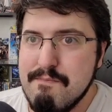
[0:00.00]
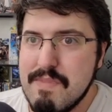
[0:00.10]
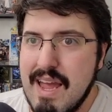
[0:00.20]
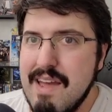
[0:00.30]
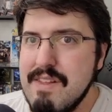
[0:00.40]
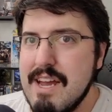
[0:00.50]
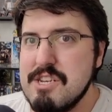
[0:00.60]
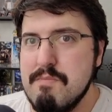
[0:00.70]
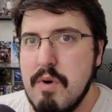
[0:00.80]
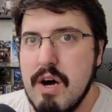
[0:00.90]
I haven't
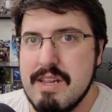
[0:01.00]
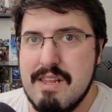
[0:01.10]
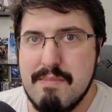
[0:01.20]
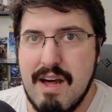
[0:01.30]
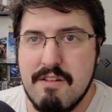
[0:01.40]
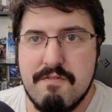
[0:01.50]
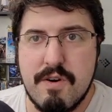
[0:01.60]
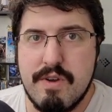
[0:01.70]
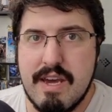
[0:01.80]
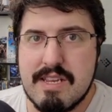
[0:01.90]
actually bought any
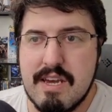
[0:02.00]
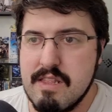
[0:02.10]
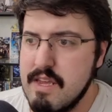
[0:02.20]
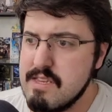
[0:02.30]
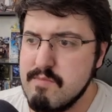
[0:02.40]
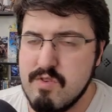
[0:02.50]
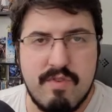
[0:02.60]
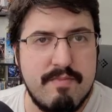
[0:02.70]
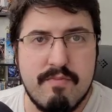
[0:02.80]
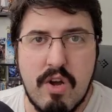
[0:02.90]
Malifaux yet, unlike some of the
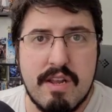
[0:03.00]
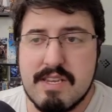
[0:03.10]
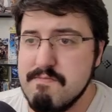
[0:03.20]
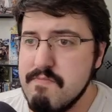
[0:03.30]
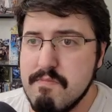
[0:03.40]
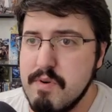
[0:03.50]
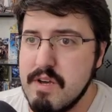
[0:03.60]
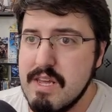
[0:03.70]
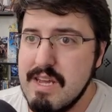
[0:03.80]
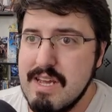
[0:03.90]
Reaper products,
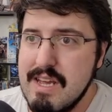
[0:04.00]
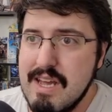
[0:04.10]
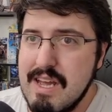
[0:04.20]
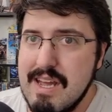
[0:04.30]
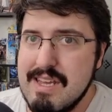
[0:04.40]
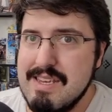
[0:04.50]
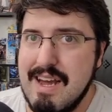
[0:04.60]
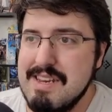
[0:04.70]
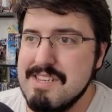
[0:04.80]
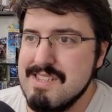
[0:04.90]
but
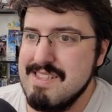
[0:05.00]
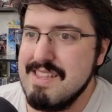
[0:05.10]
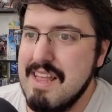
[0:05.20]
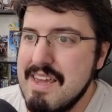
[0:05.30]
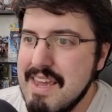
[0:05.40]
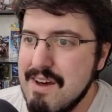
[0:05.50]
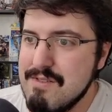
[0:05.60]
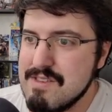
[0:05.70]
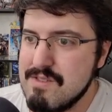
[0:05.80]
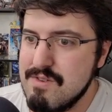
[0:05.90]
I just like how
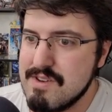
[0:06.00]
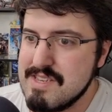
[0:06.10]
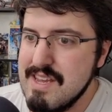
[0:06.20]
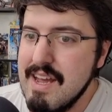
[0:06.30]
this looks.